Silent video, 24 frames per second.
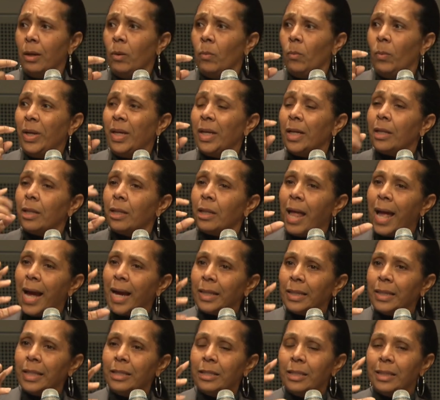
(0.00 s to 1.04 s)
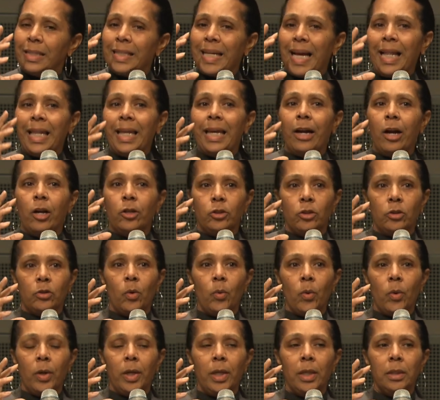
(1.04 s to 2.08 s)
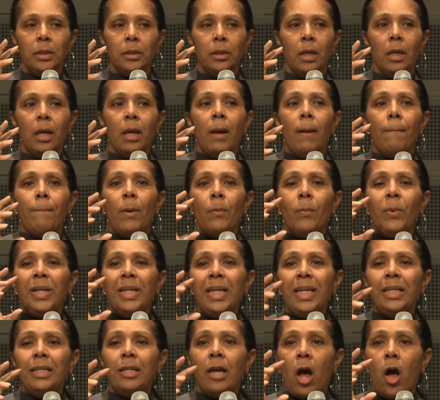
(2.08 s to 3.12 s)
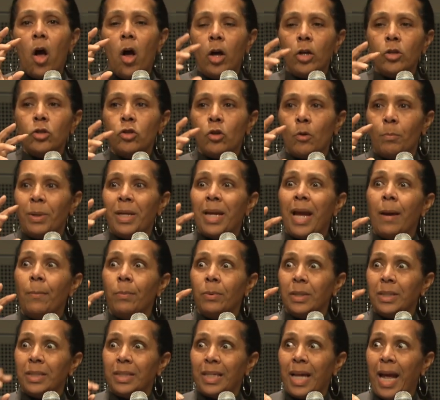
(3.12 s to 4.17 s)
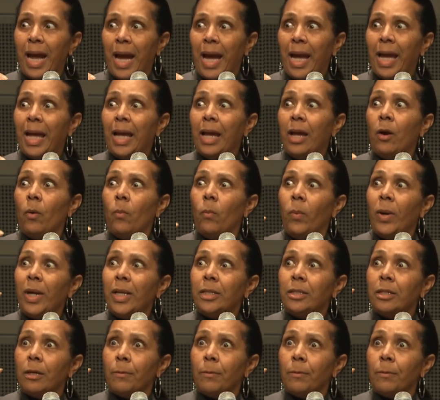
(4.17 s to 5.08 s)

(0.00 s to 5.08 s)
We get locked into telling our stories, but we need to also be able to say we